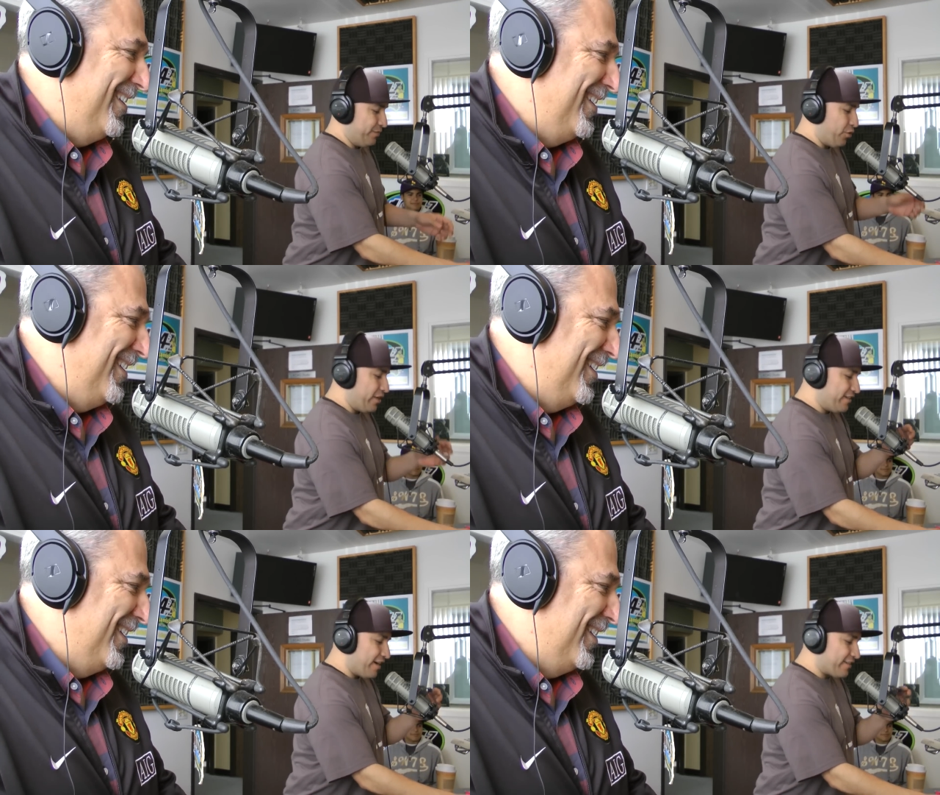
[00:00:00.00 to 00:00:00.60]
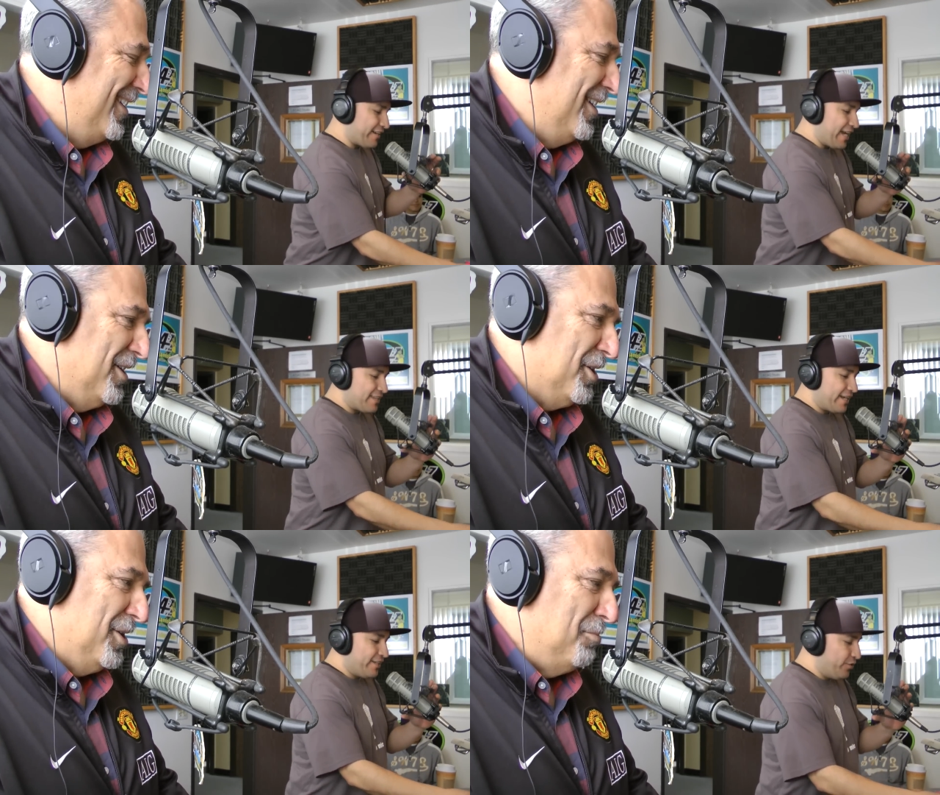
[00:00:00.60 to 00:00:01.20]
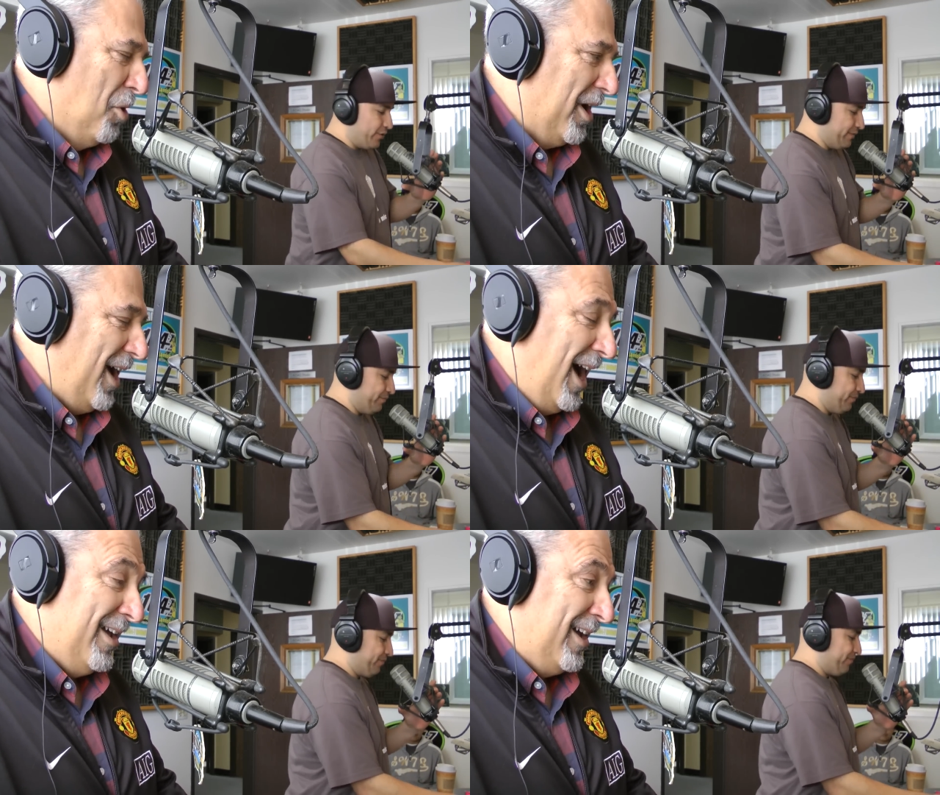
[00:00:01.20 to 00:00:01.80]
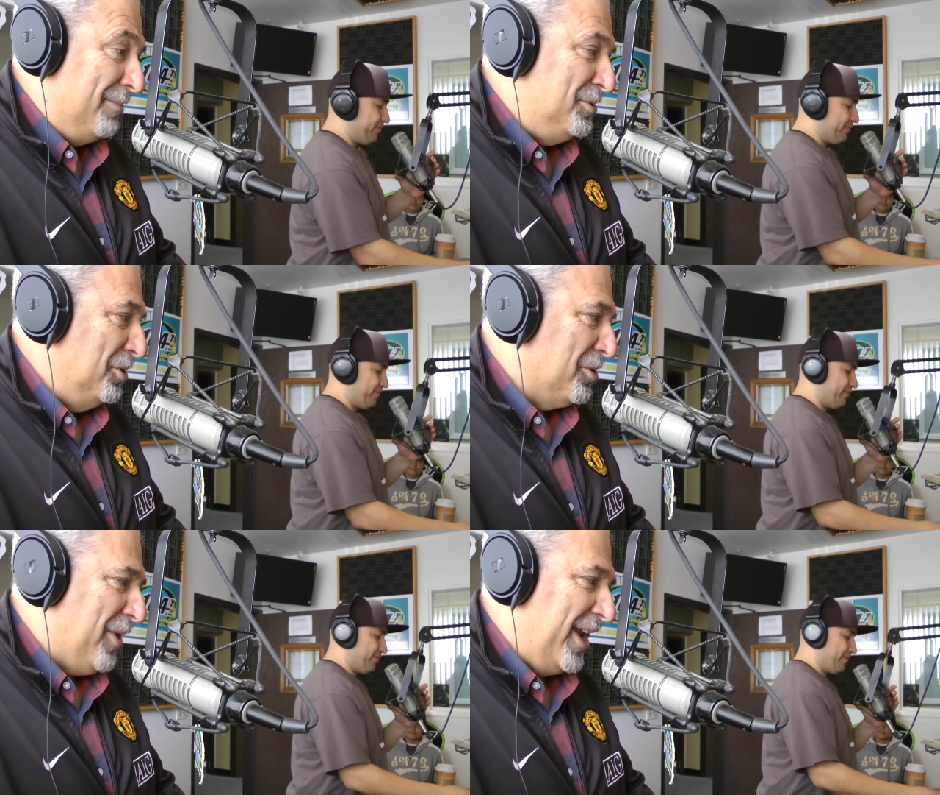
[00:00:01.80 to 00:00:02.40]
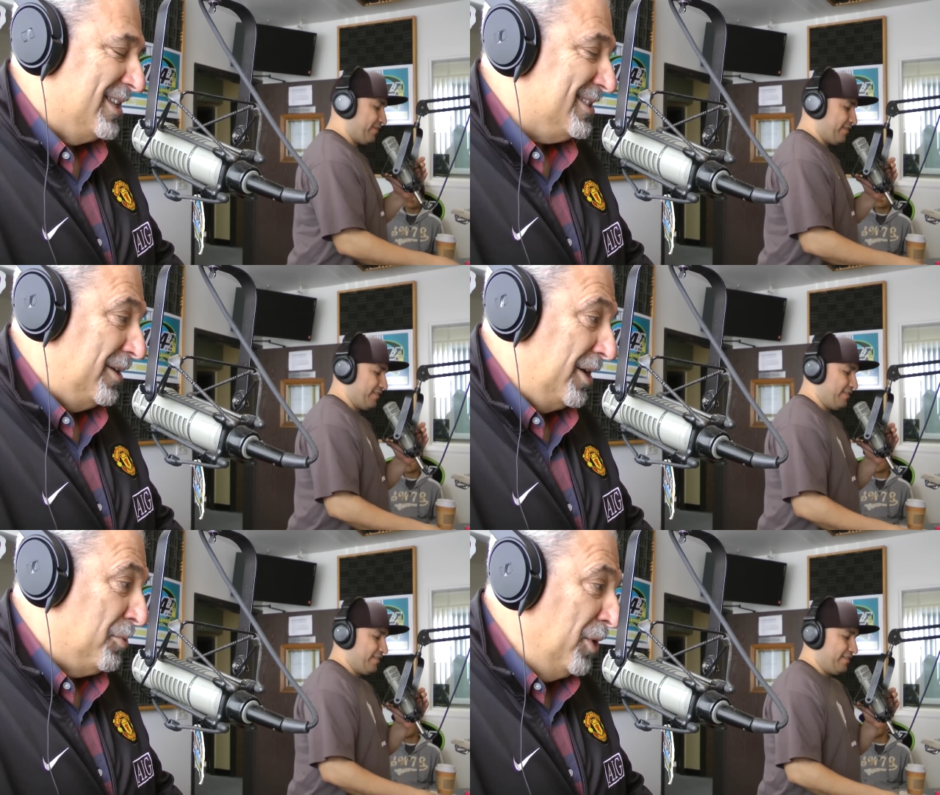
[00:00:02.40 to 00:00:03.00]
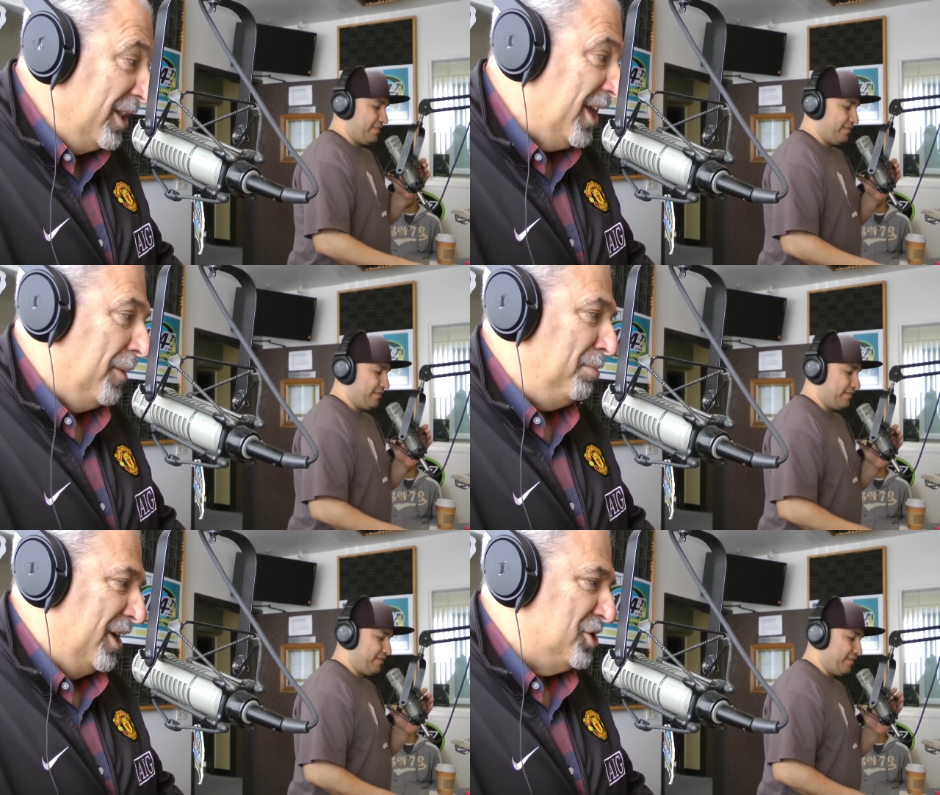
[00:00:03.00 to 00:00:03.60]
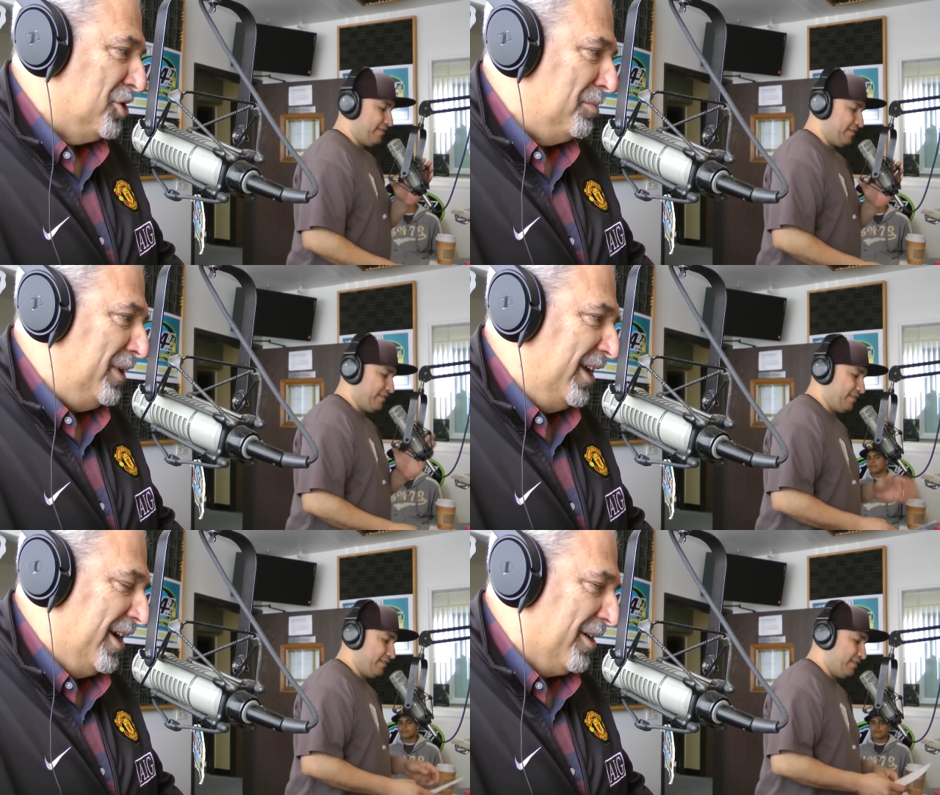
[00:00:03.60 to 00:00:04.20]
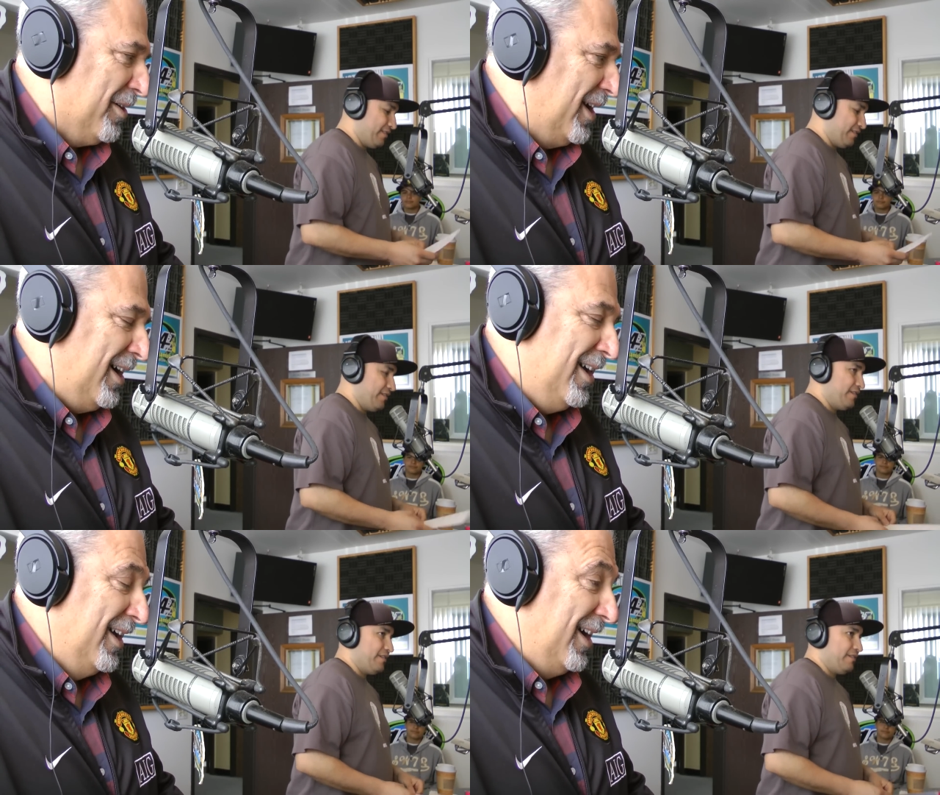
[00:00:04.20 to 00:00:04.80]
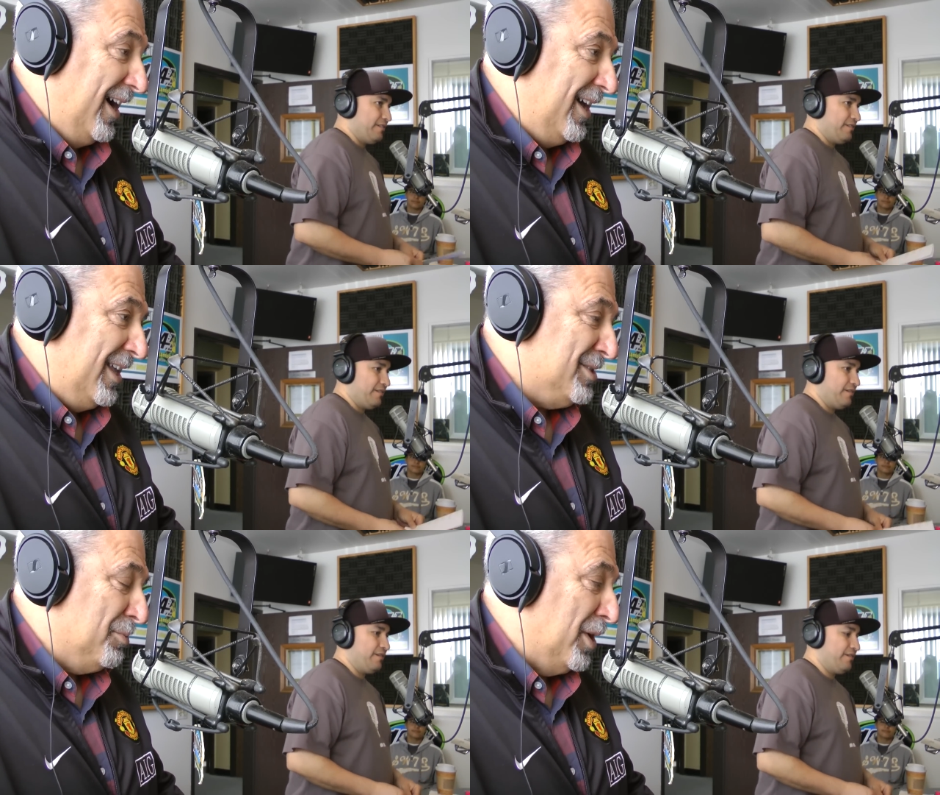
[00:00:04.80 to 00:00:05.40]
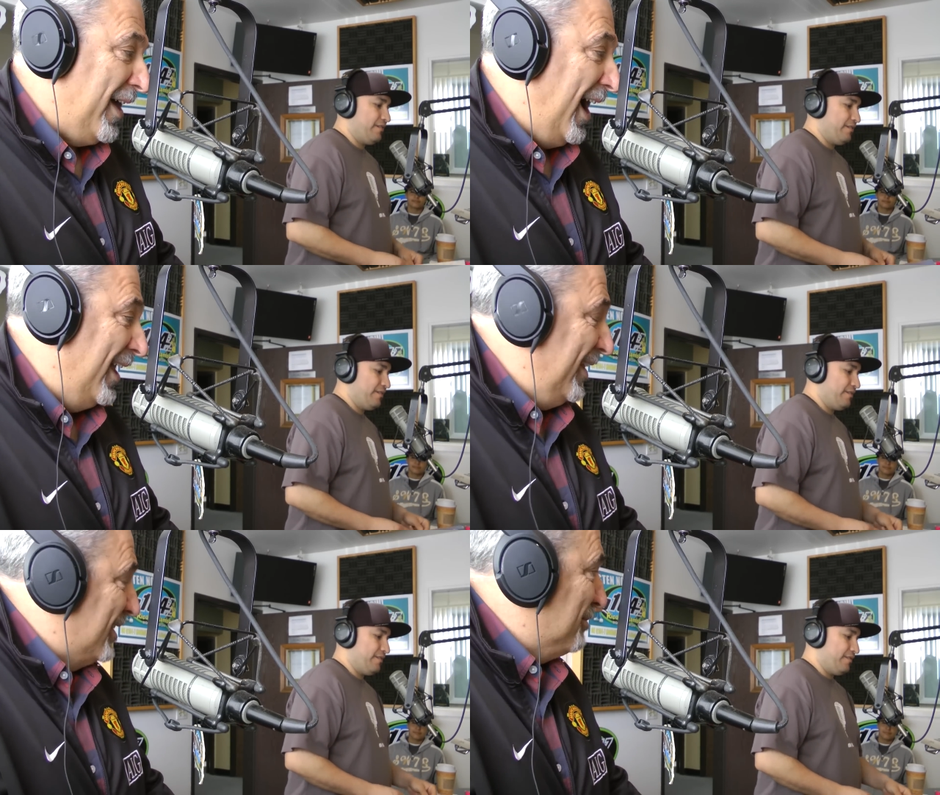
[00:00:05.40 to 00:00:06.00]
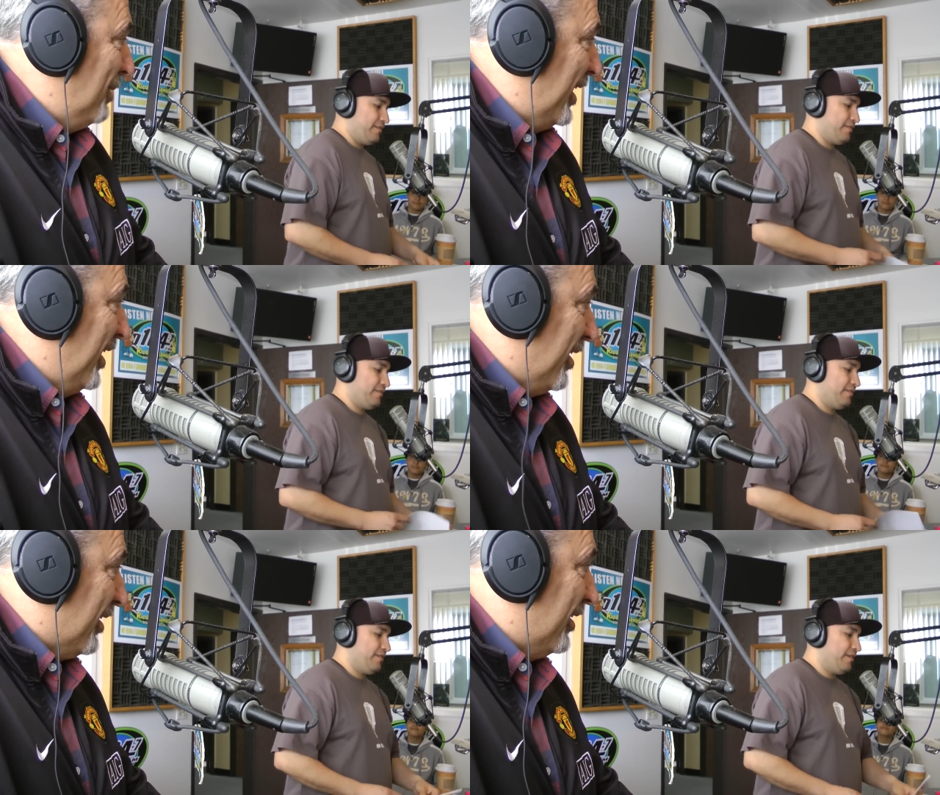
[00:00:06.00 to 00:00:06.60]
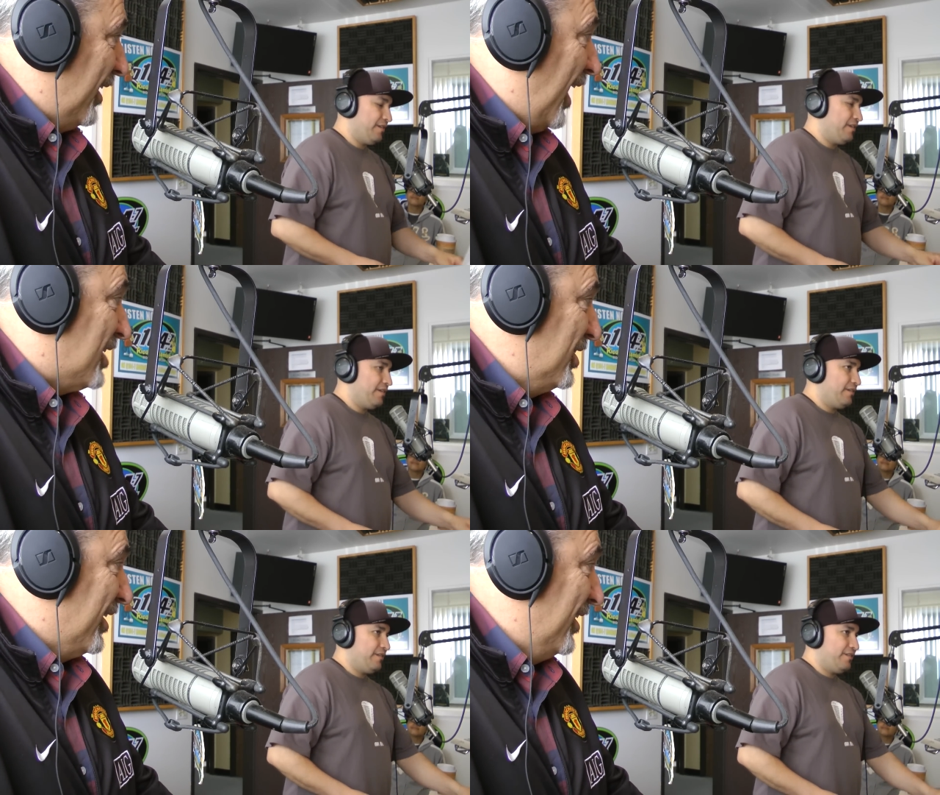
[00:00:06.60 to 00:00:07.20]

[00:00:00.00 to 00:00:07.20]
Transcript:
Speaker 1: Good morning, Dr. Katz. How you Good doing? morning. I,
Speaker 2: I'm doing great. It's it really a pleasure to be here. uh, uh it's one of the highlights of my year, actually.